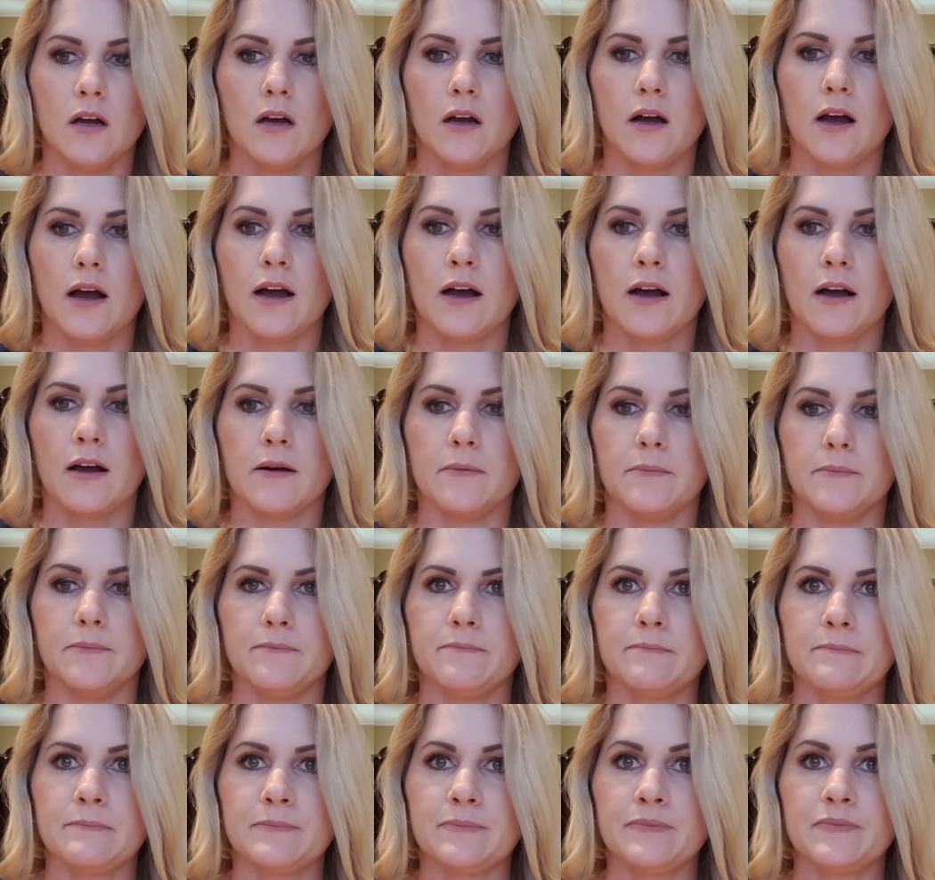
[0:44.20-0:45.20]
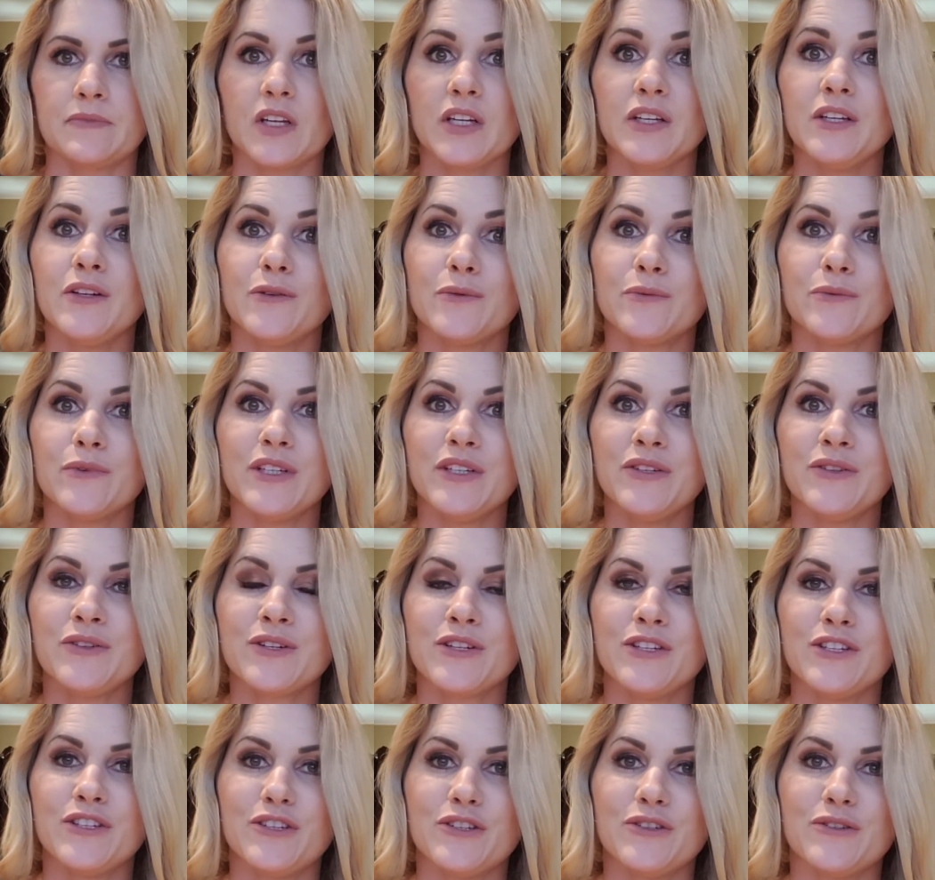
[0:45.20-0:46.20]
what you
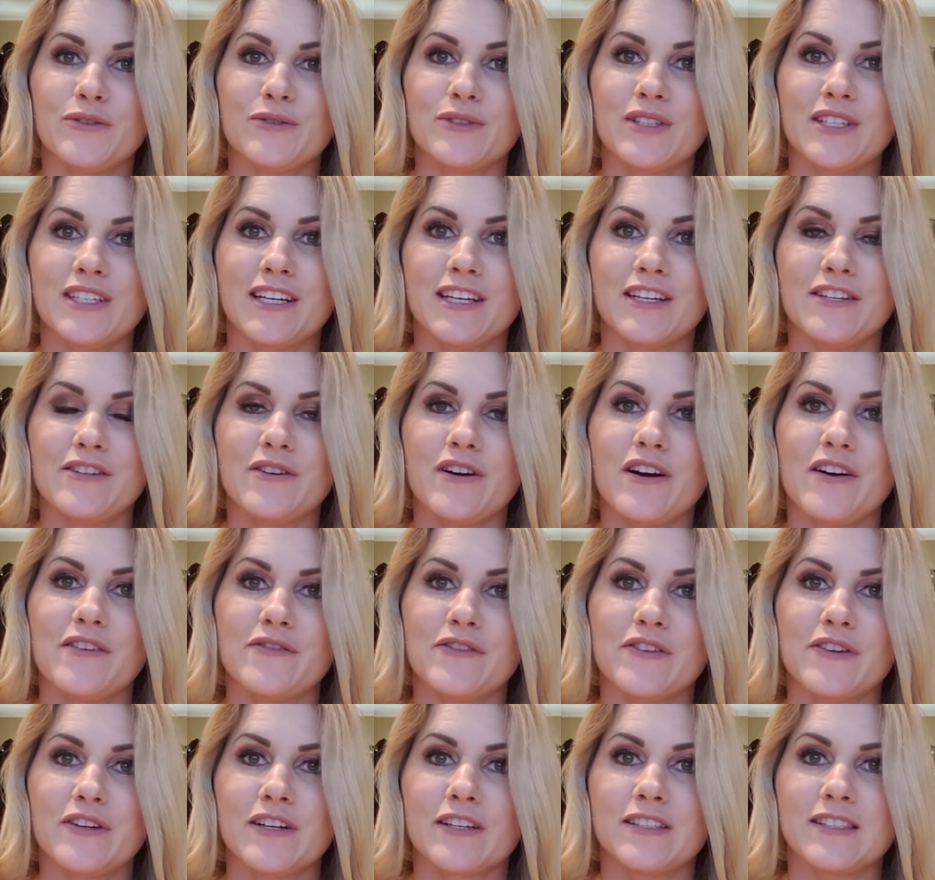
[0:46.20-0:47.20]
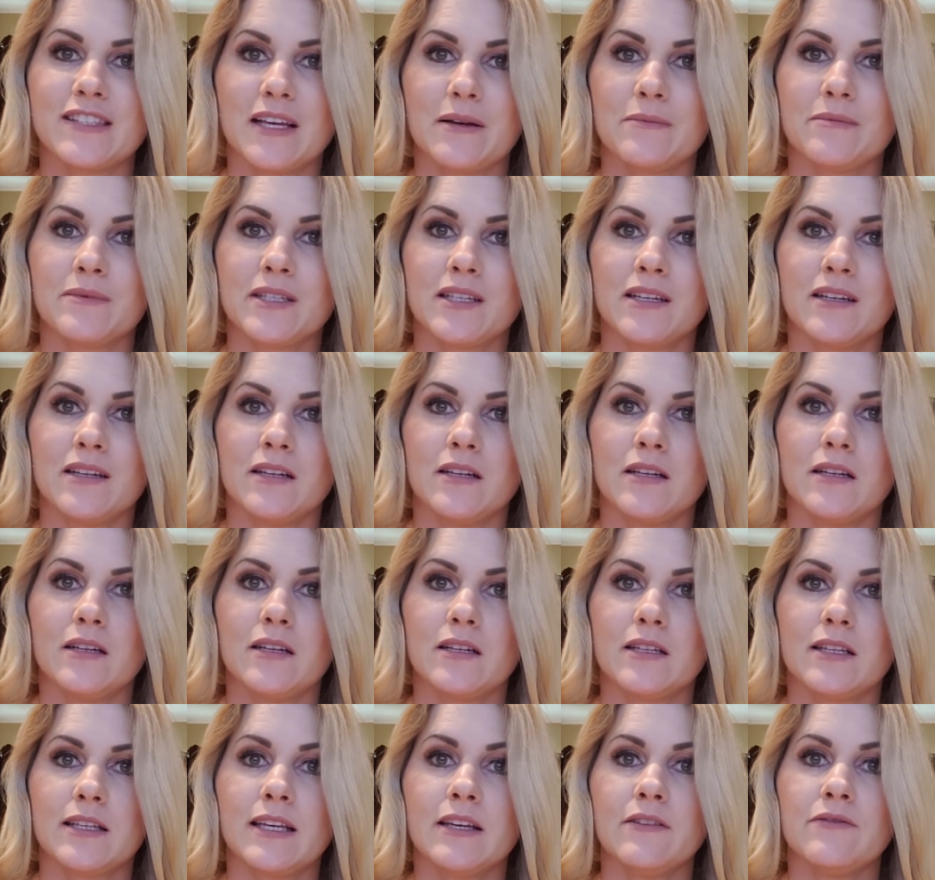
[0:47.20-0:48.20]
can do to get your offer accepted,
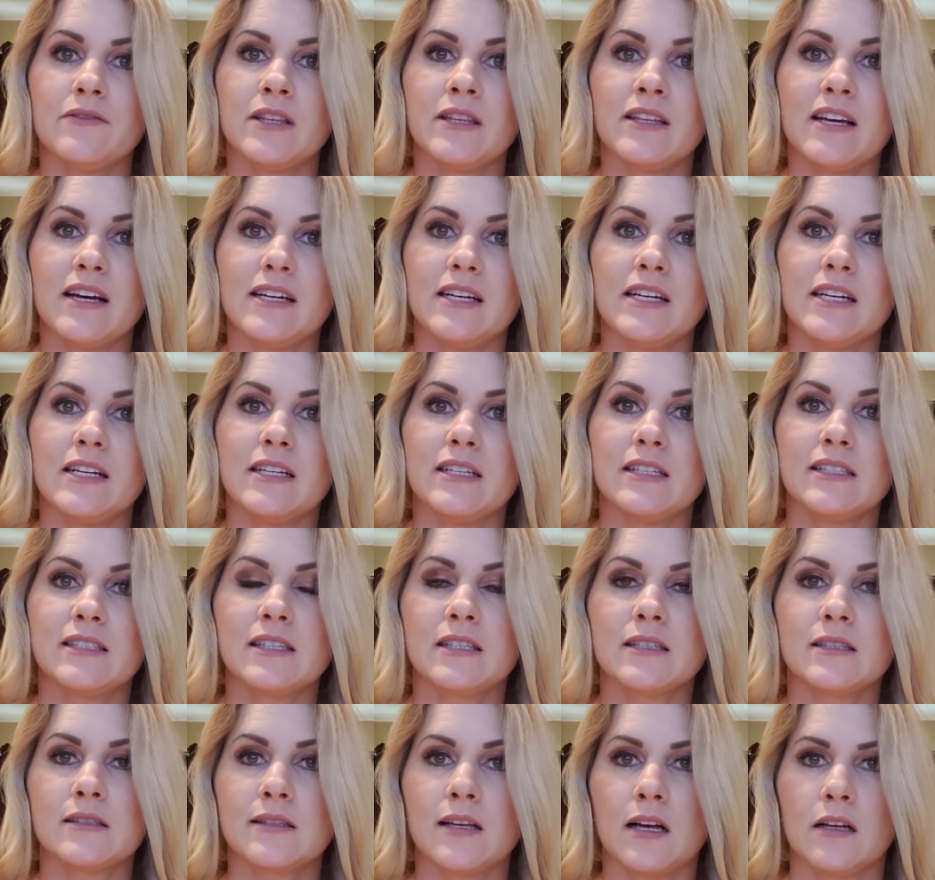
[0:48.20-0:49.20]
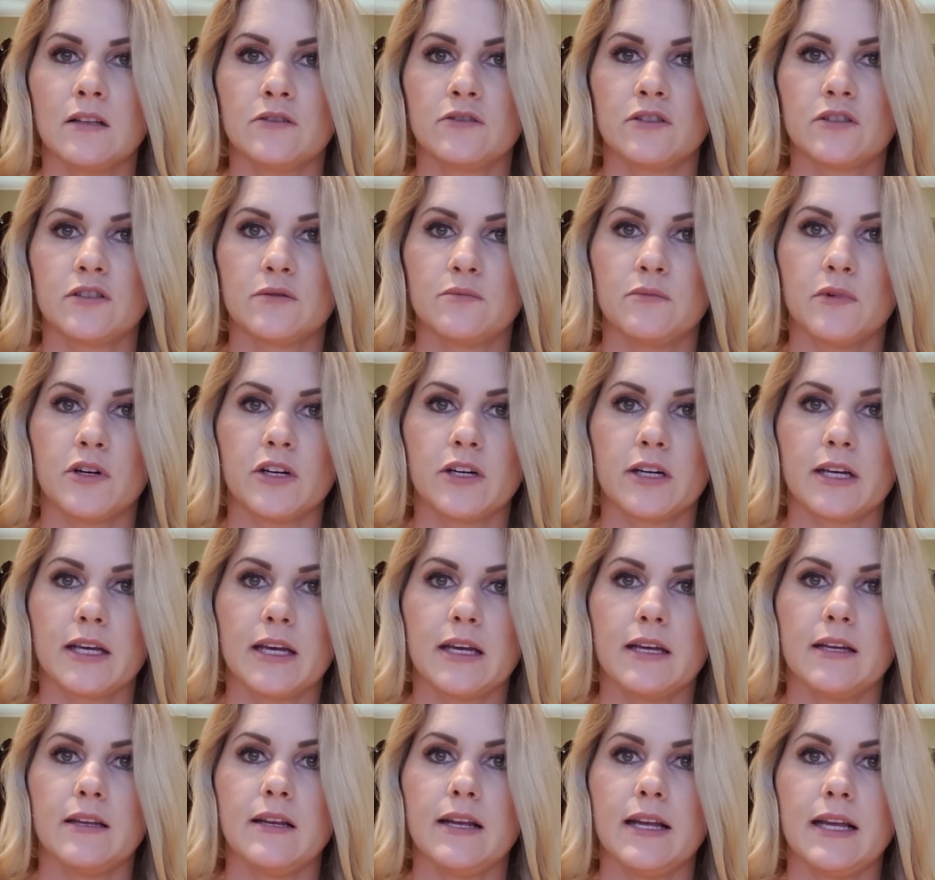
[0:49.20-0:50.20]
given that it is a seller's
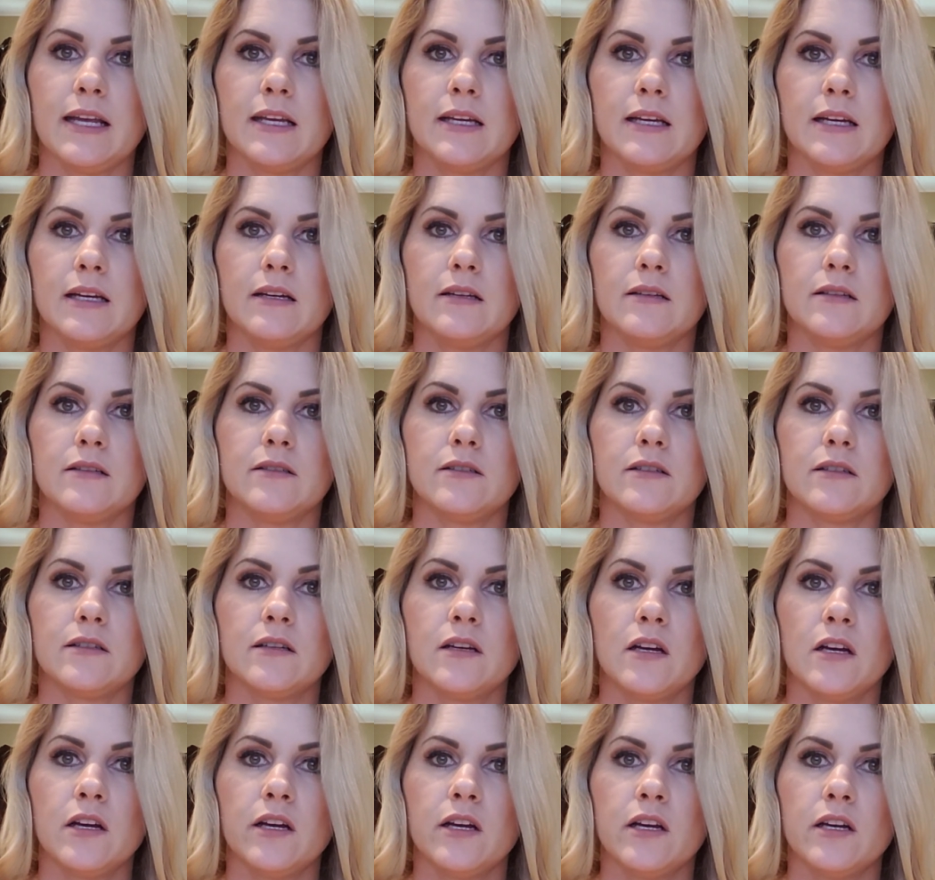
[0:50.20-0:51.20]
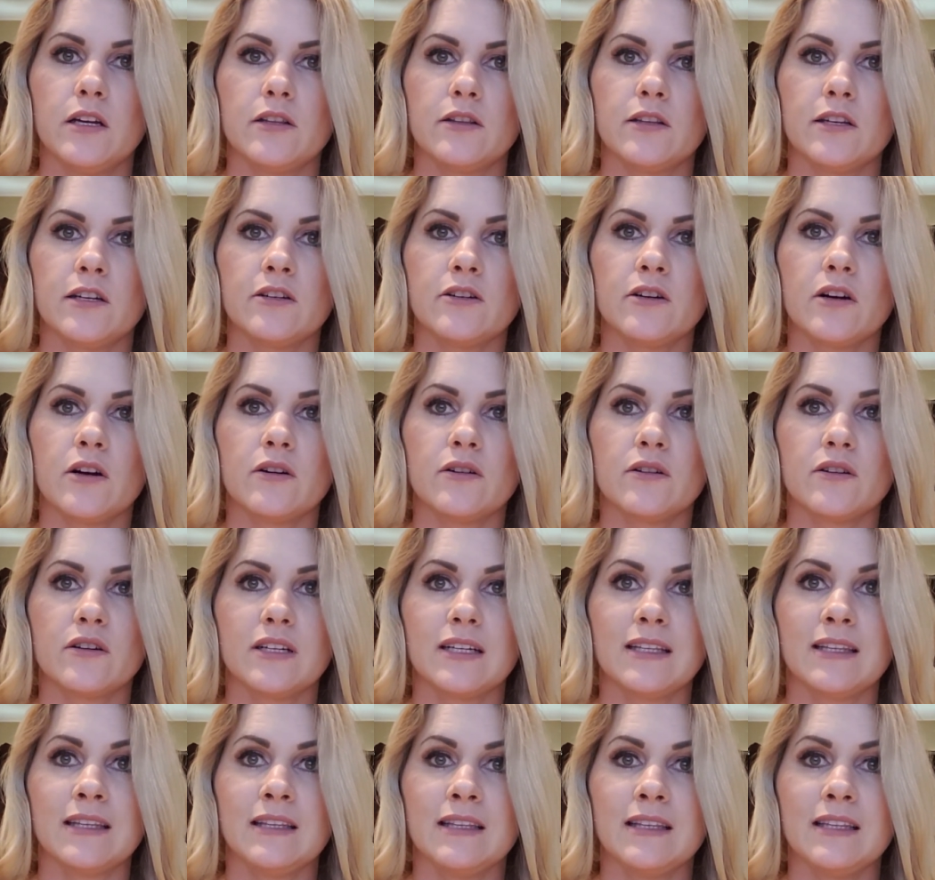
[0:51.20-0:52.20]
market and there are
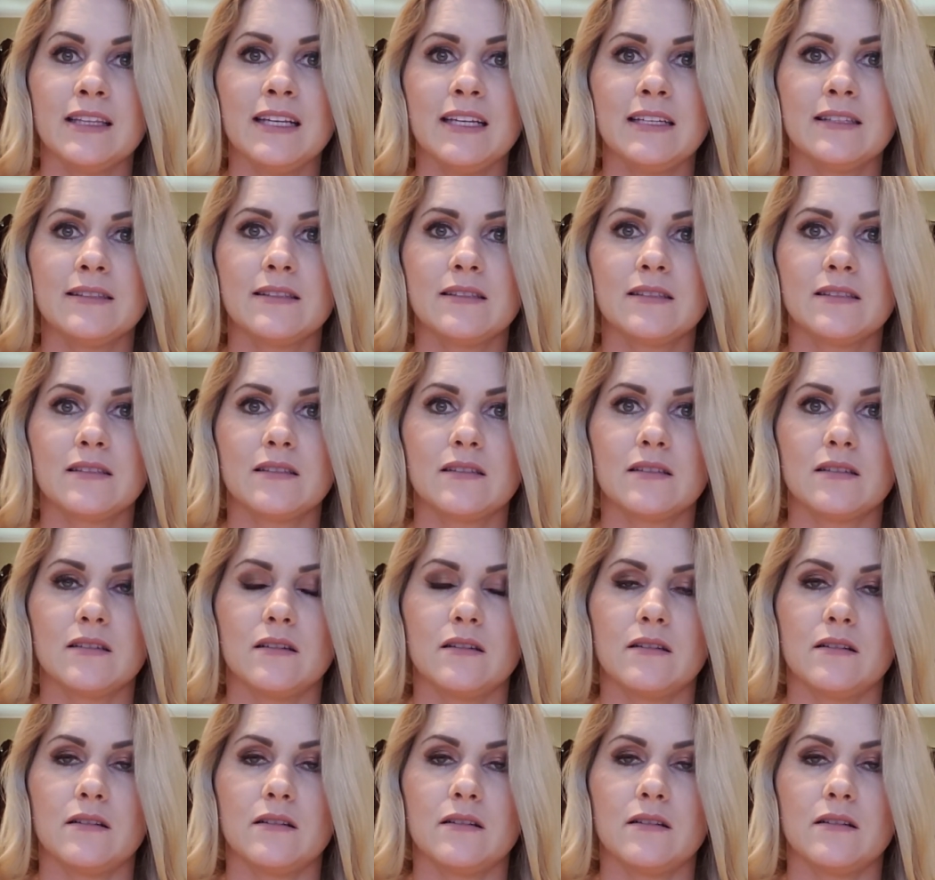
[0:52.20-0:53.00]
at least